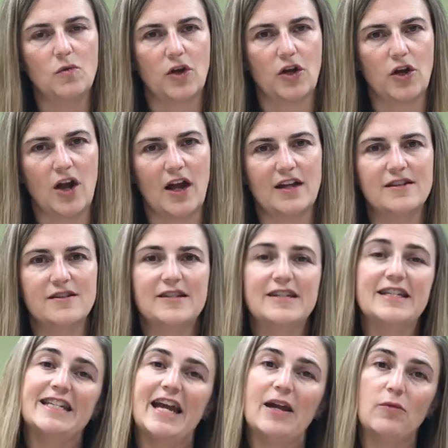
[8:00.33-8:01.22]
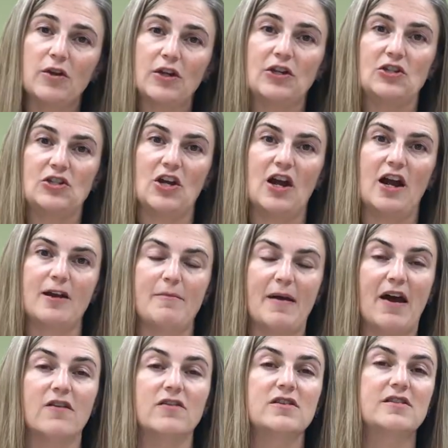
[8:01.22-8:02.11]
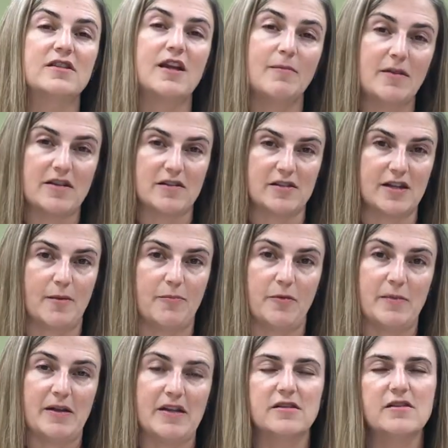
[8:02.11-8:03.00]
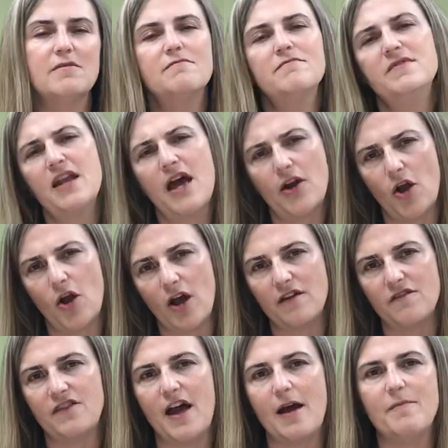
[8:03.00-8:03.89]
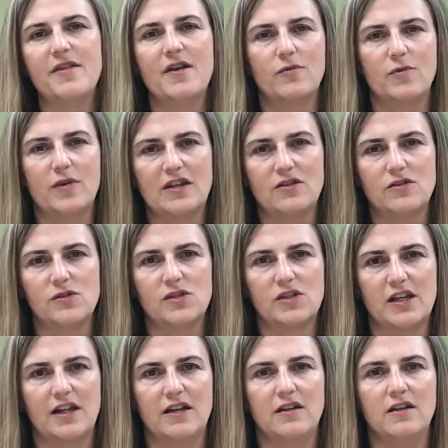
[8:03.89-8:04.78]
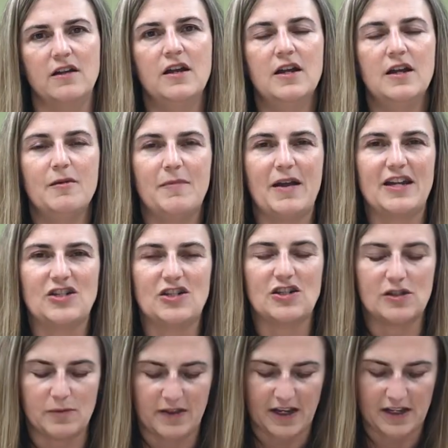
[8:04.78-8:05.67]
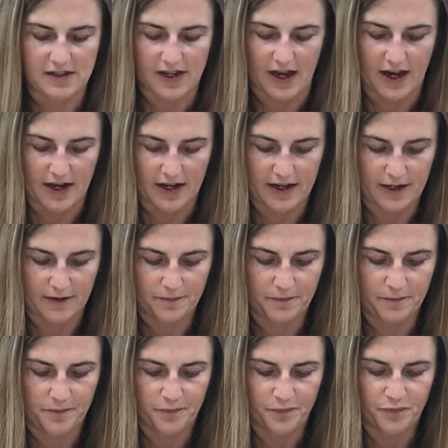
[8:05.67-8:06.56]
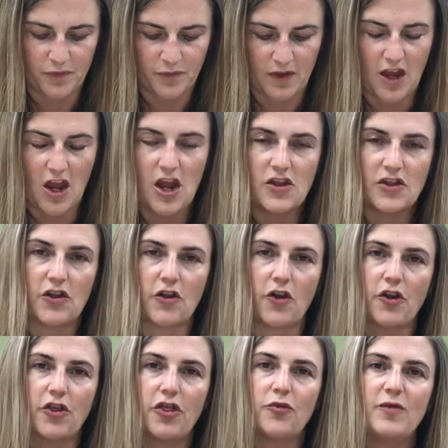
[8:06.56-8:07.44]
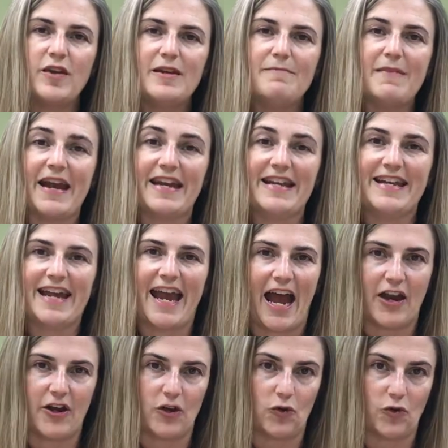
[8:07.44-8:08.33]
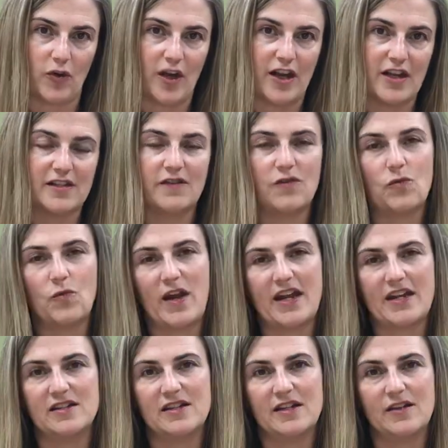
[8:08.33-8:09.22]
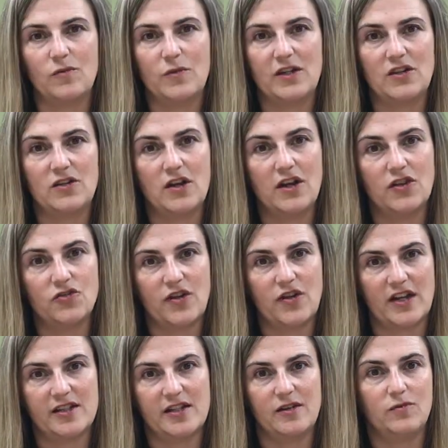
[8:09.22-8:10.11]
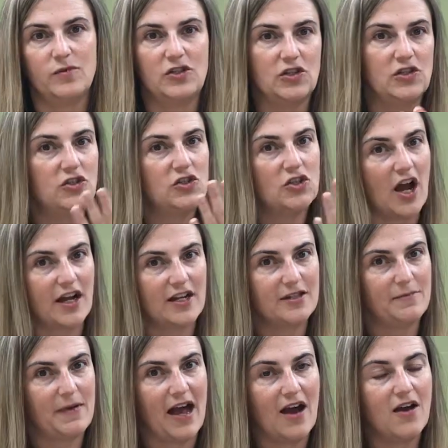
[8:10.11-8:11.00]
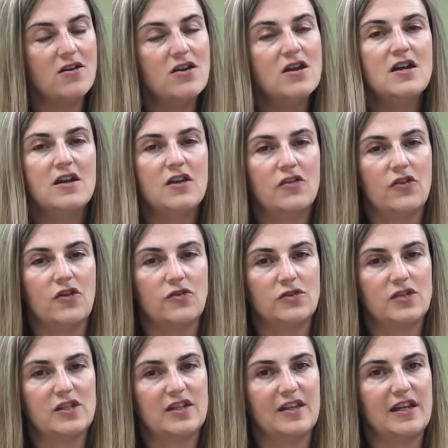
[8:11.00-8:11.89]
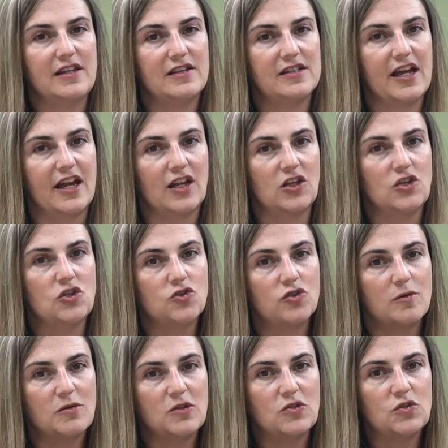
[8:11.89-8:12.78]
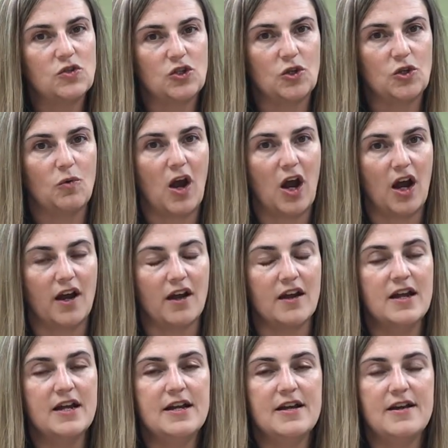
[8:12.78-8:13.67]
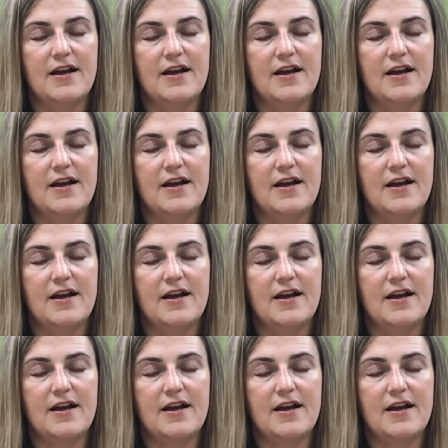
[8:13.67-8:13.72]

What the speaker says: work on. Today we're going to talk about some of the supplements, not all of them, that we use in patients with anxiety. There are three main categories of the ways that we address it. We just talked about those things that contribute to our